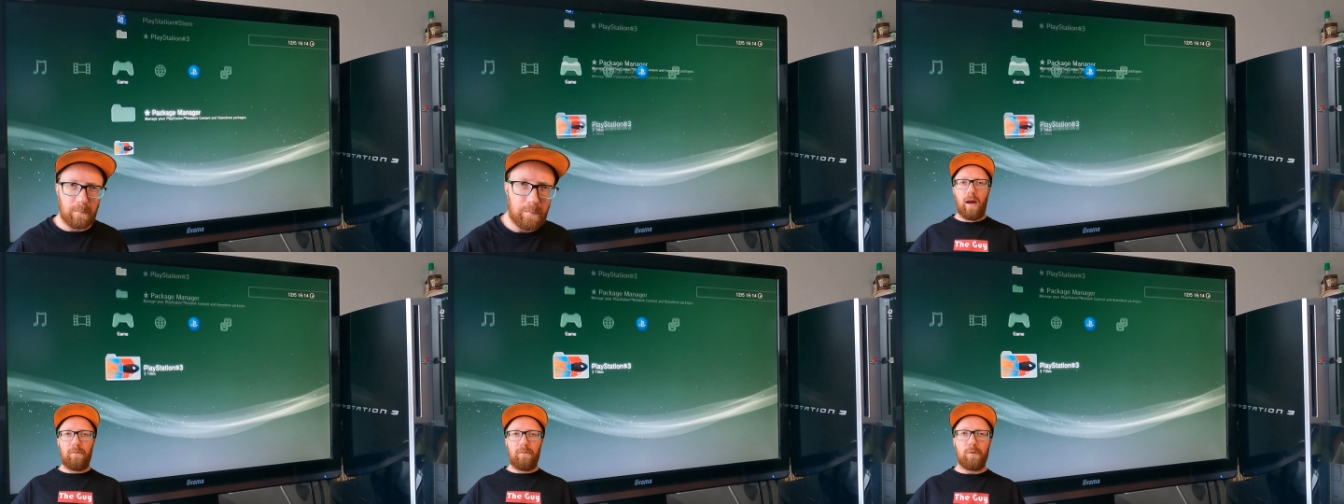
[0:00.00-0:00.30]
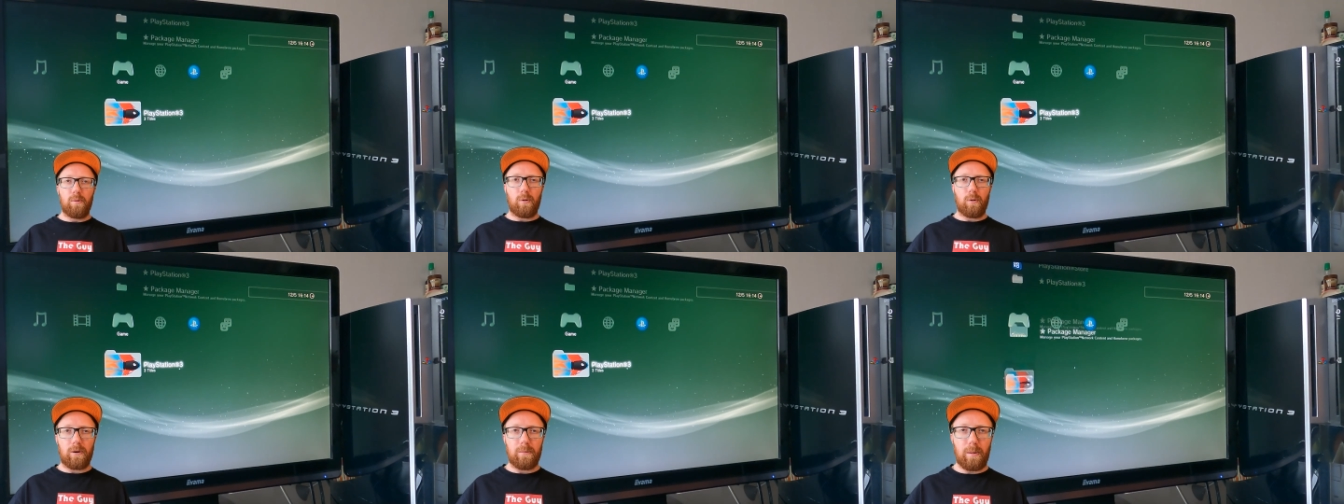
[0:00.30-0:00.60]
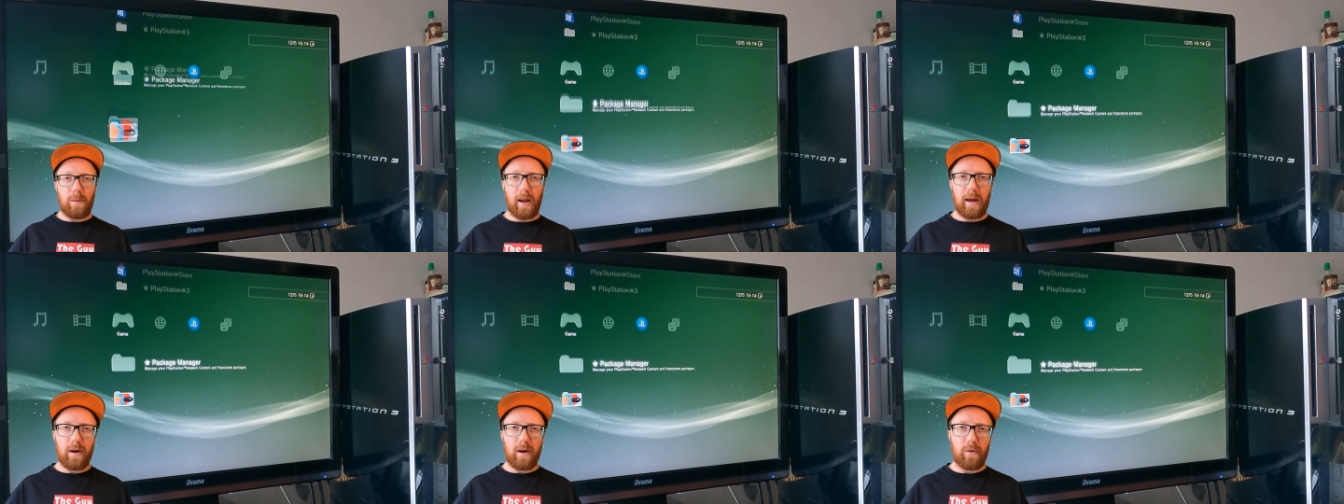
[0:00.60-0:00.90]
If you want to
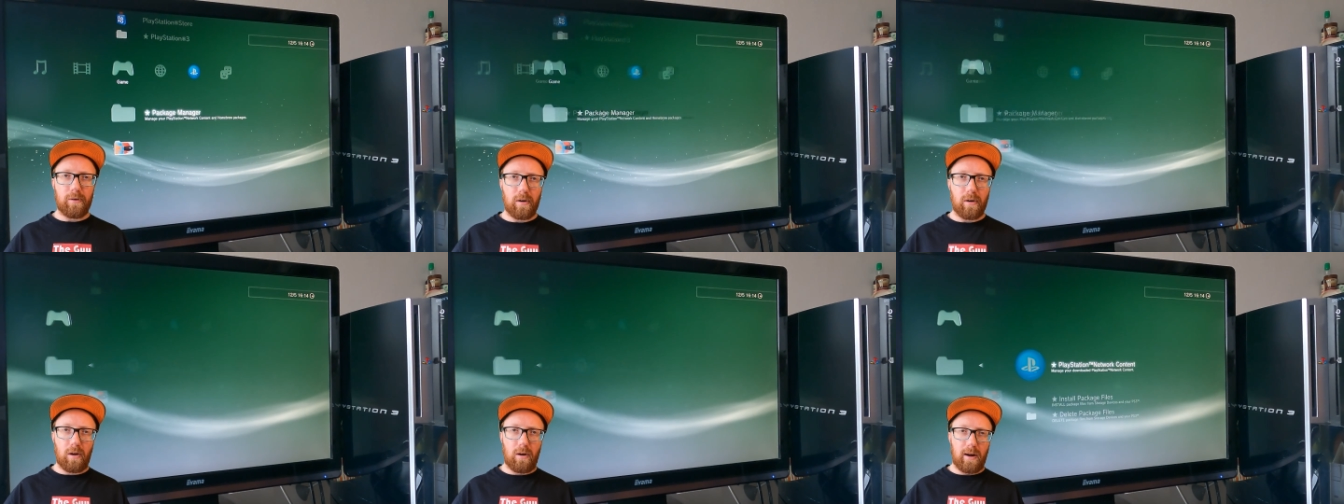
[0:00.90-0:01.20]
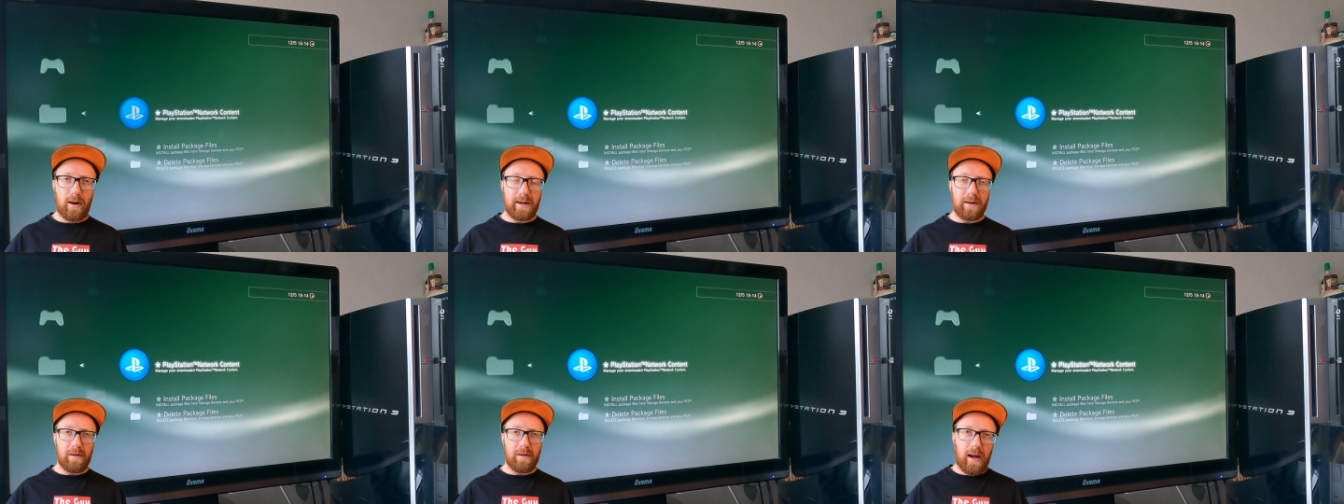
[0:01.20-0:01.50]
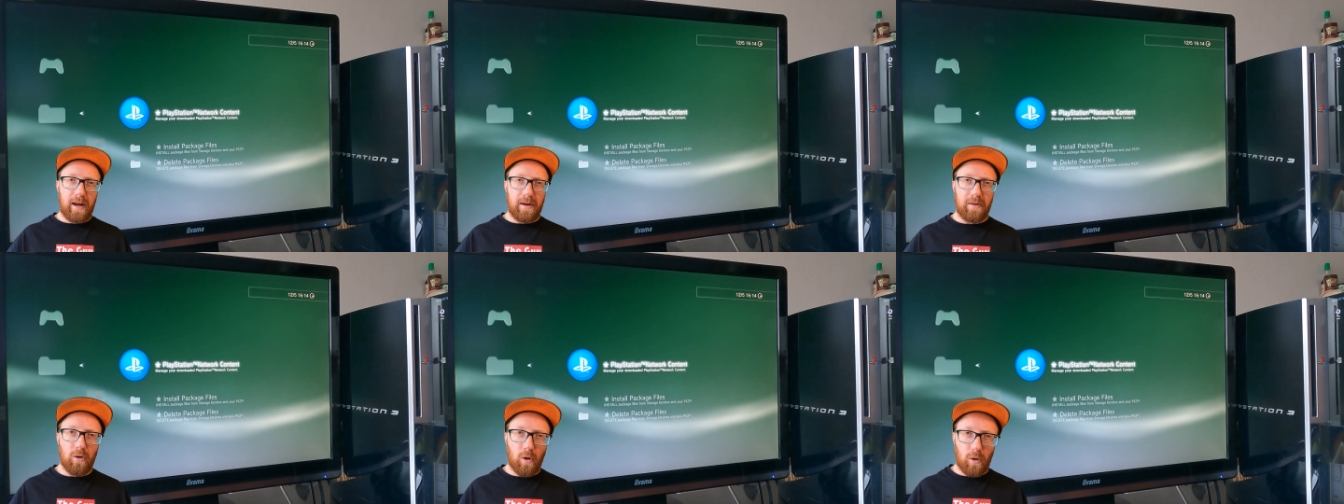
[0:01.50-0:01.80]
play online
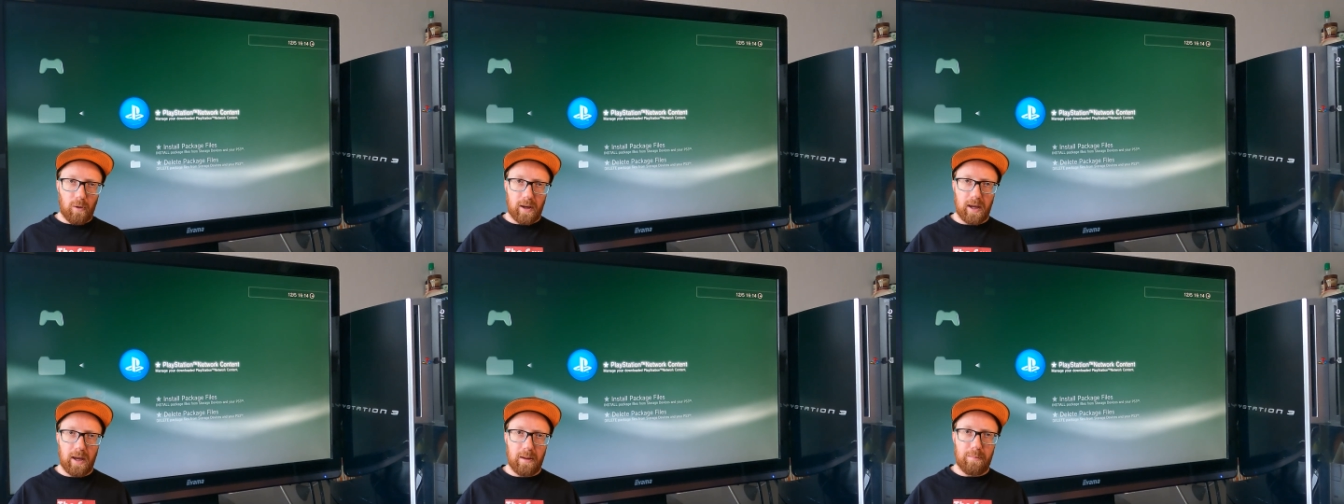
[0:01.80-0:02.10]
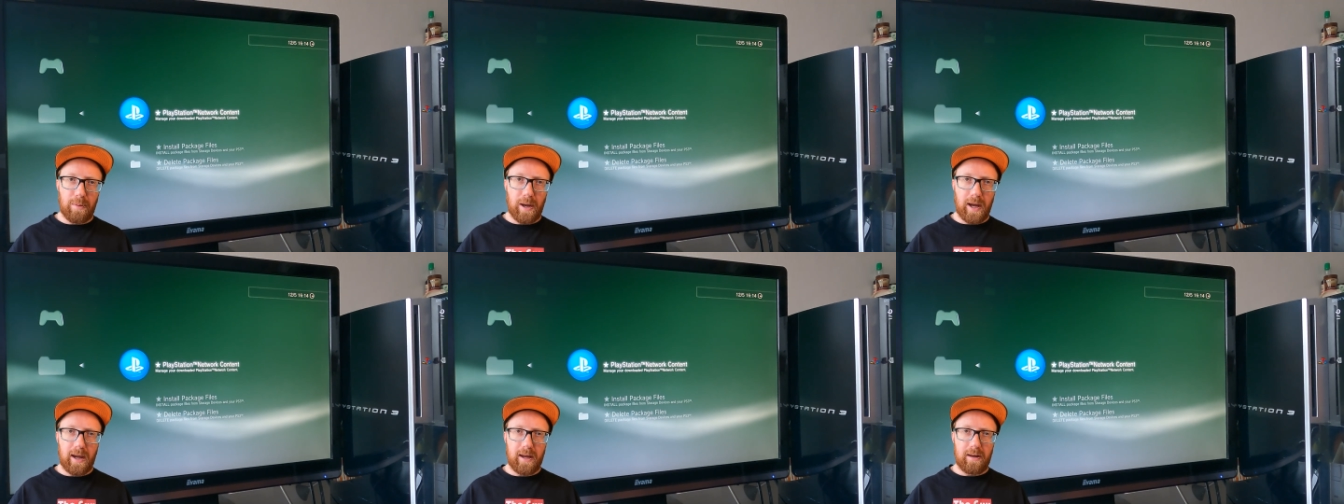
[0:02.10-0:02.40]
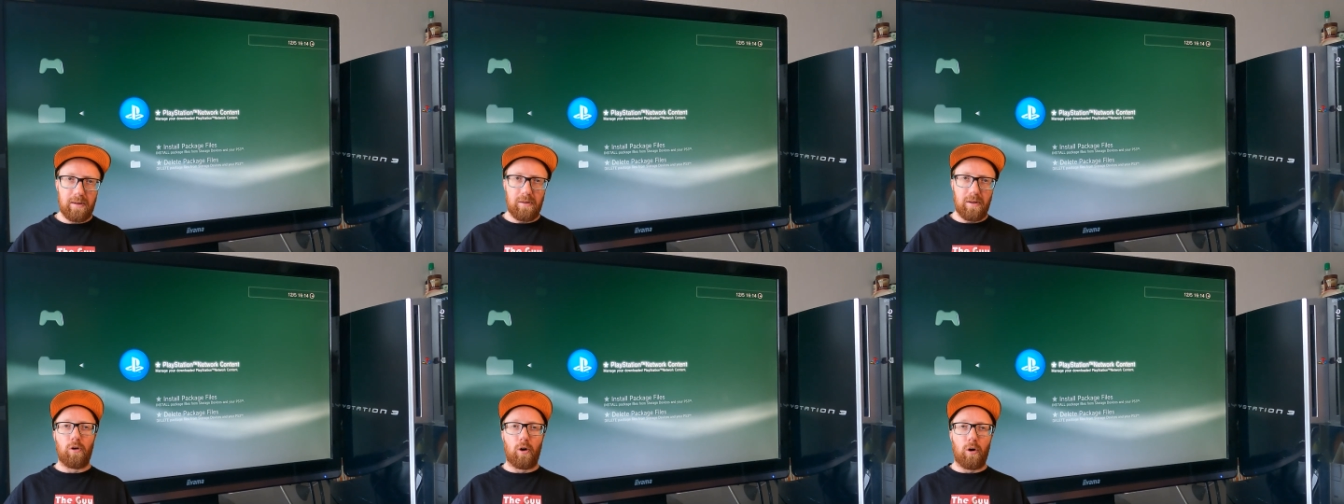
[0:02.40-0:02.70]
and not get
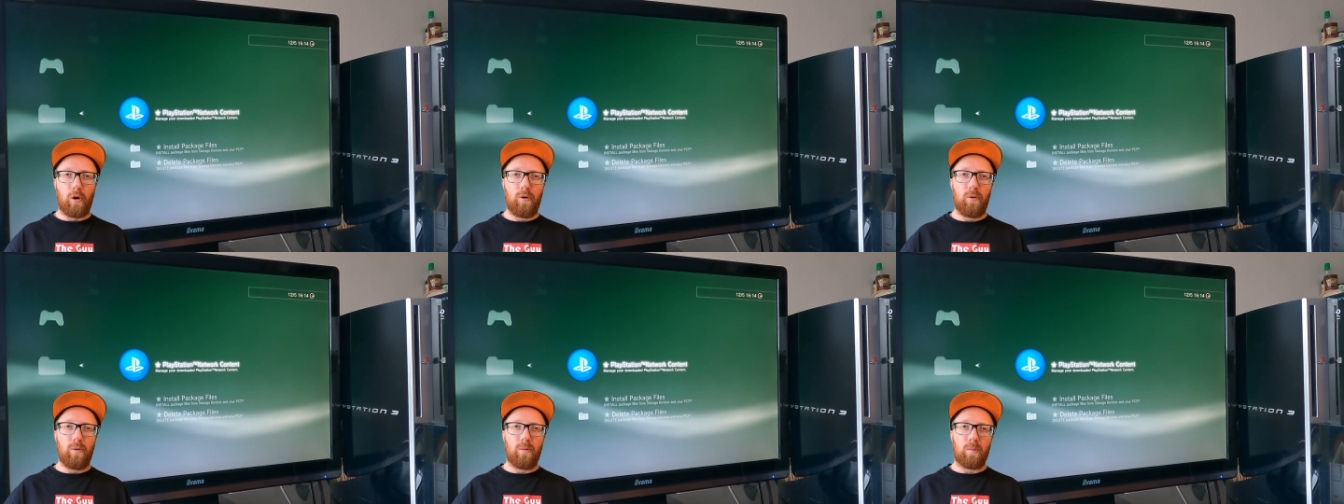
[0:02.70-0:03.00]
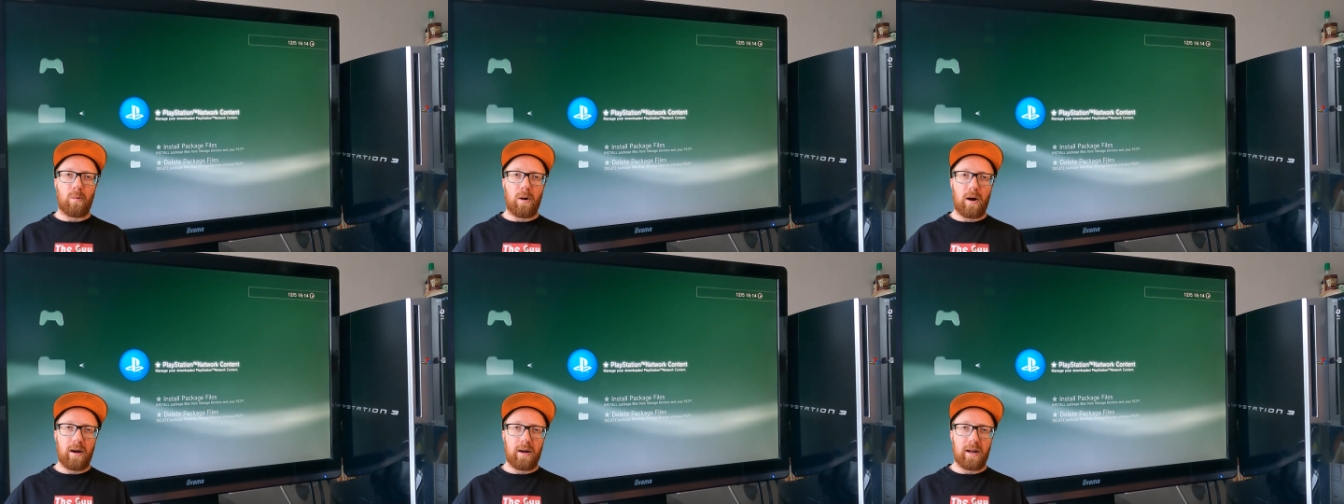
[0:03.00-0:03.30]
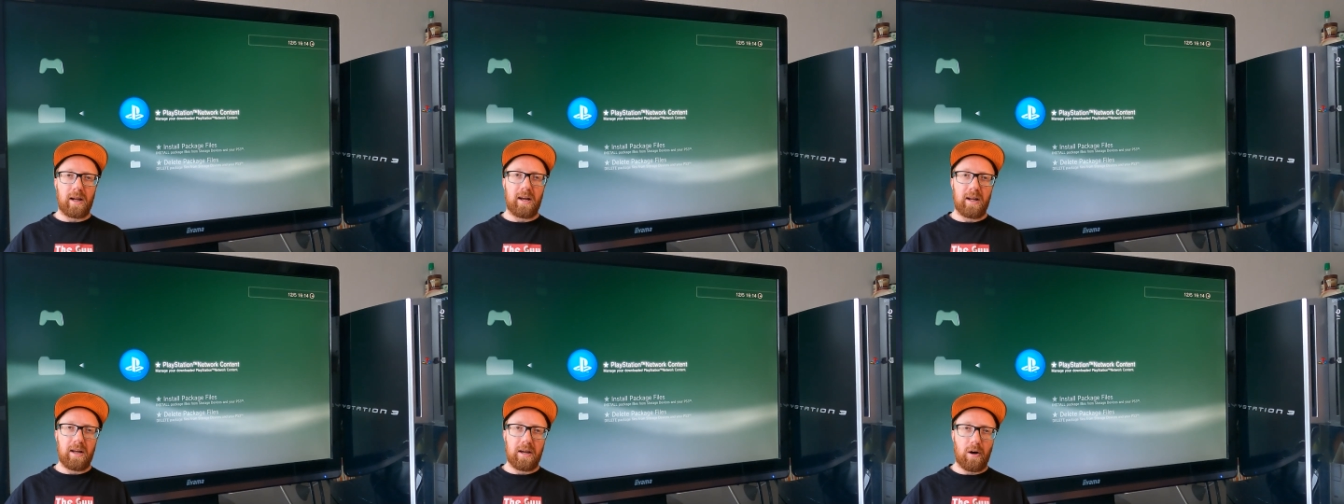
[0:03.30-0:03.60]
banned, don't run
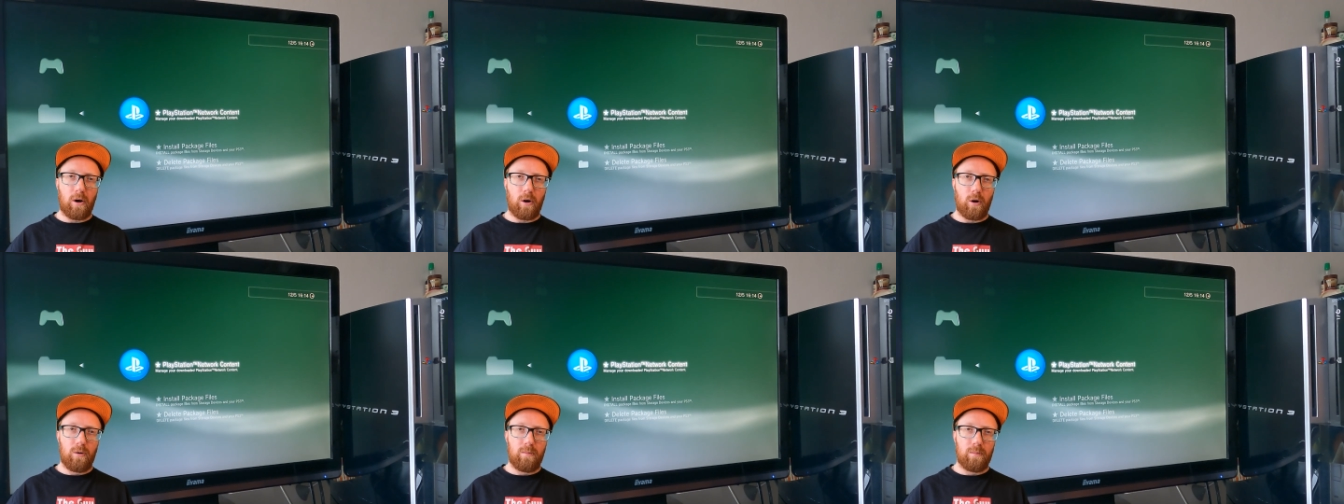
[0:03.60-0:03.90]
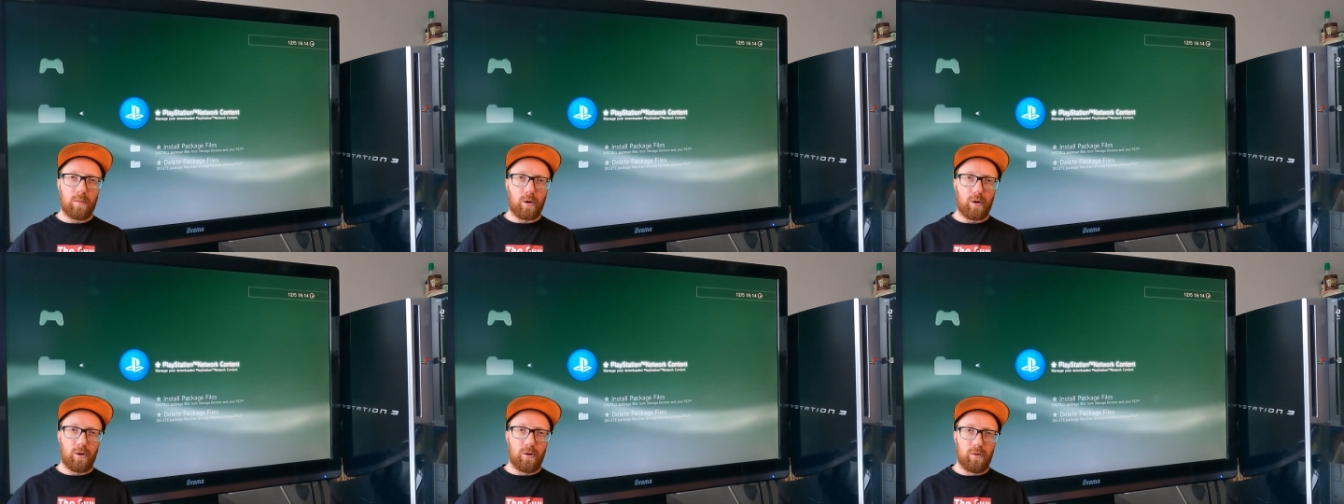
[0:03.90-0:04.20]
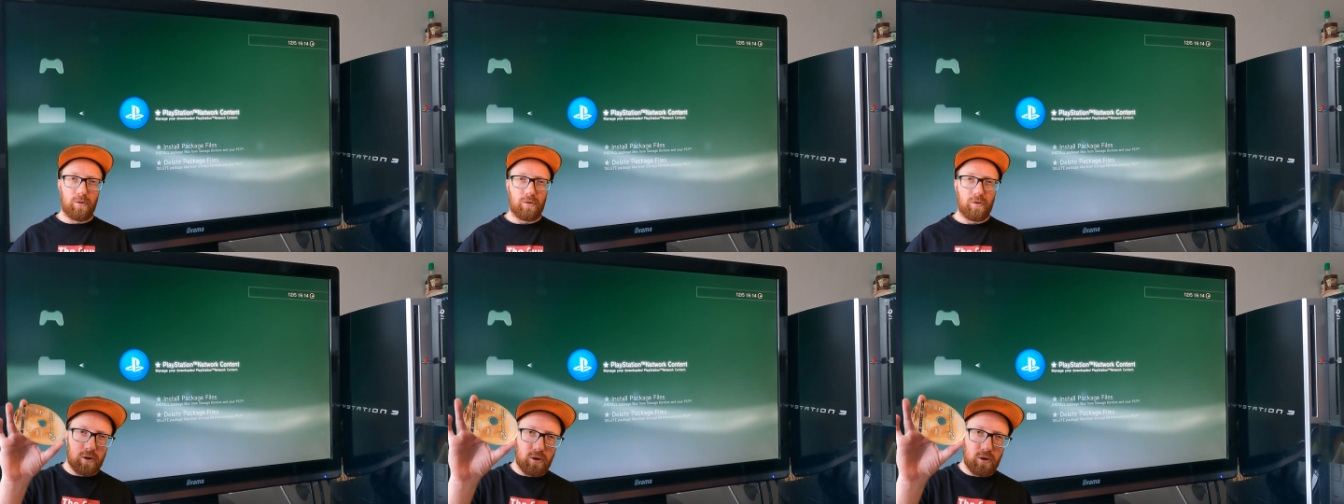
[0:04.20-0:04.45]
any homebrews.